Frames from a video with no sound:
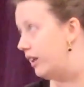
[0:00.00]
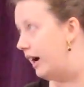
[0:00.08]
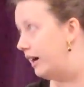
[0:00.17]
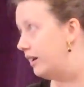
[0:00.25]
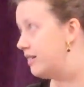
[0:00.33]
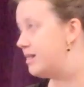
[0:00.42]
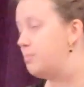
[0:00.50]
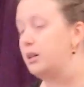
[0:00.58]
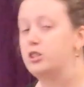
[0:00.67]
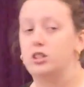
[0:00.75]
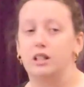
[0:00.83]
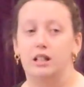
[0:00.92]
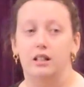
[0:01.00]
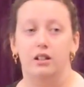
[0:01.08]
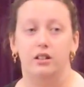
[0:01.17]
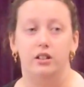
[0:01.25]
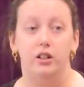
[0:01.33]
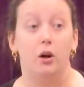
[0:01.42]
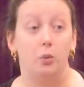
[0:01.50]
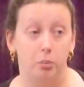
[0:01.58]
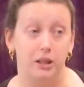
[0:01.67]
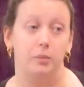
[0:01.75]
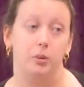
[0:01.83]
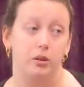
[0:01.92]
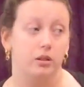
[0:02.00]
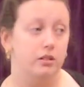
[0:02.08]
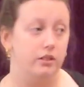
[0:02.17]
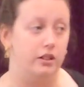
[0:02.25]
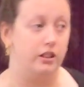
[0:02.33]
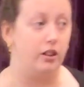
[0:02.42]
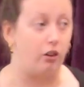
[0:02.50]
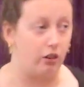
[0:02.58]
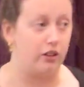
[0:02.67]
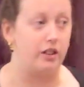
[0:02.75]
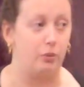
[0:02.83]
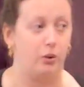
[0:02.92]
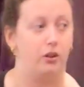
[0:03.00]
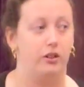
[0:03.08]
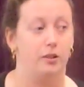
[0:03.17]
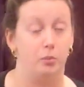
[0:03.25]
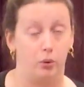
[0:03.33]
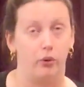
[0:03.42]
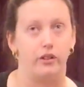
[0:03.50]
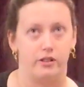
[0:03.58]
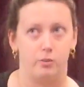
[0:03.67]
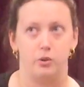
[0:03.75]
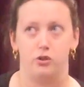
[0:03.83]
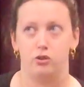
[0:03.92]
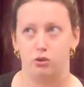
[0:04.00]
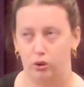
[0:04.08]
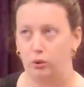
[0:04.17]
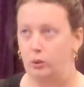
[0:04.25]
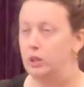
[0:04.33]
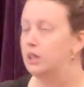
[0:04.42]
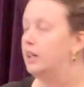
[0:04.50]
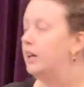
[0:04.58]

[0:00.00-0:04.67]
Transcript: that especially young people, the younger they were, the more this was true,